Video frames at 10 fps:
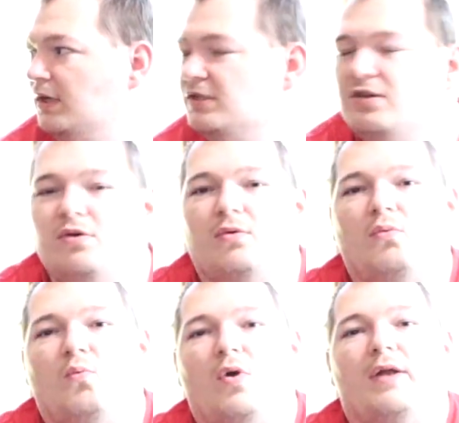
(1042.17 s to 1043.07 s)
So
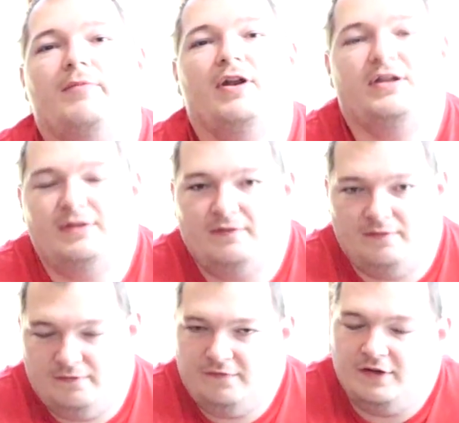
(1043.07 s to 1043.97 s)
what I'm going to
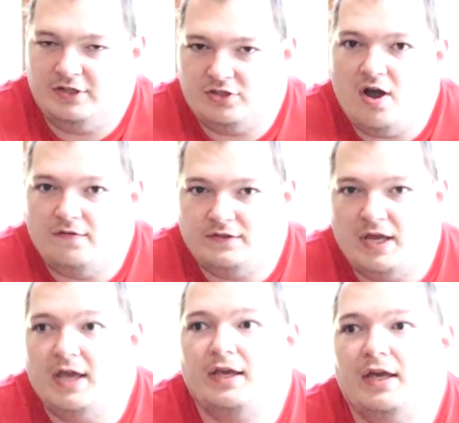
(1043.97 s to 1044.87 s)
finish off
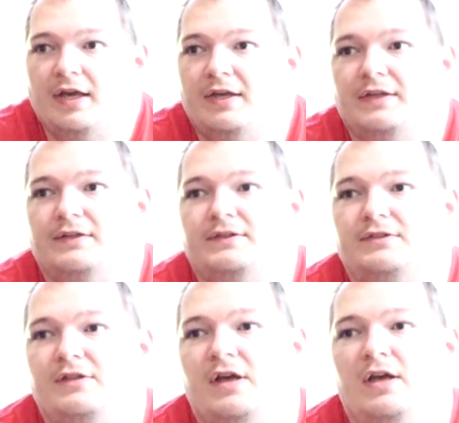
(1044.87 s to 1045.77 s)
saying
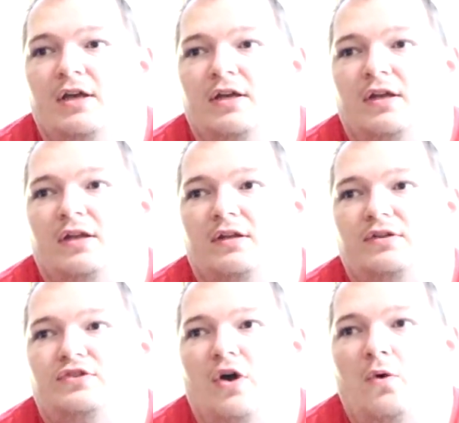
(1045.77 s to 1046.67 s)
is
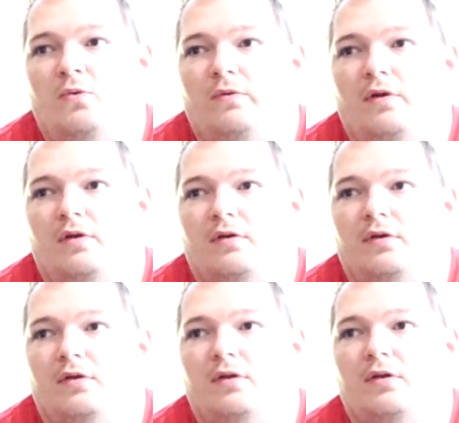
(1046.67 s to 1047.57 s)
don't
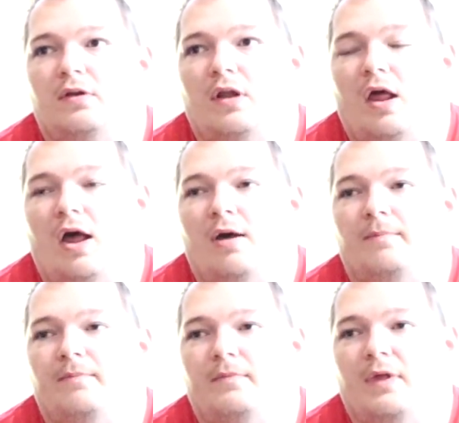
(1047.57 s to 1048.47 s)

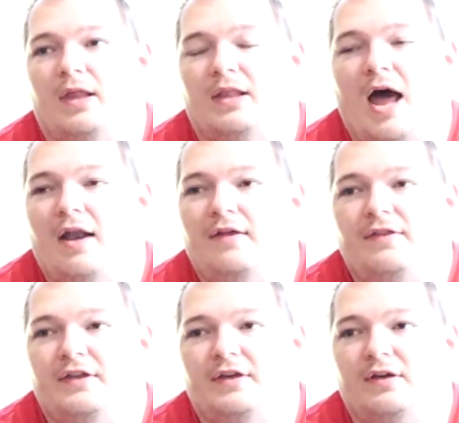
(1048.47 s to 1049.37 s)
a lot
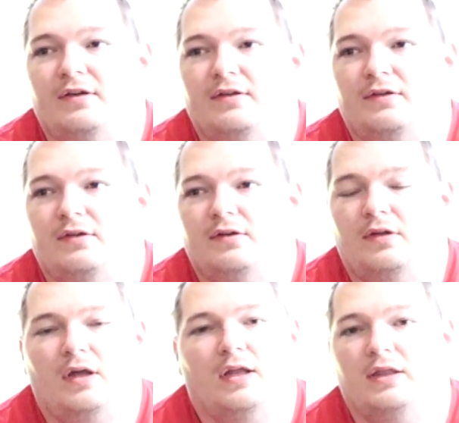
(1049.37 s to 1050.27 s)

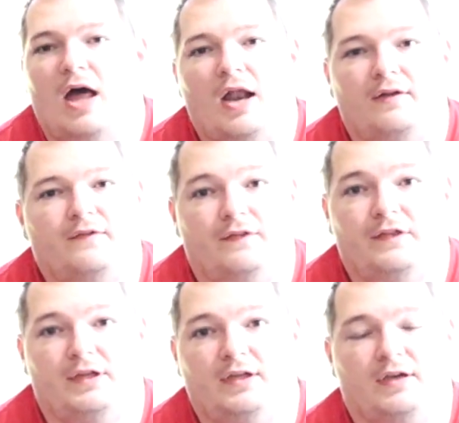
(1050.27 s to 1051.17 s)
of
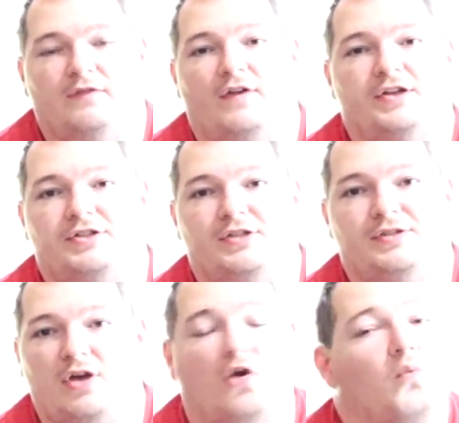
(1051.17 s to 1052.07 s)
the
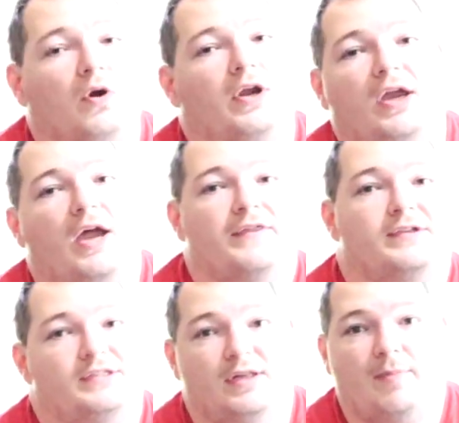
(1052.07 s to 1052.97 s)
conventions are working on
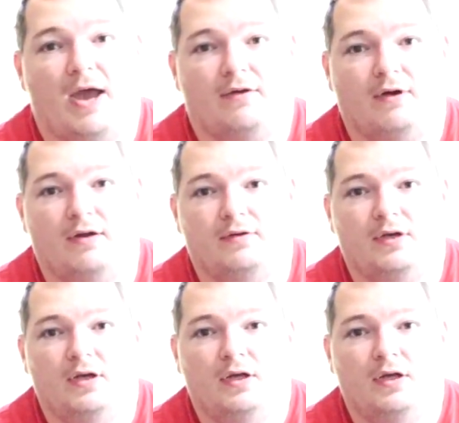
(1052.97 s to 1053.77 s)
this in the background.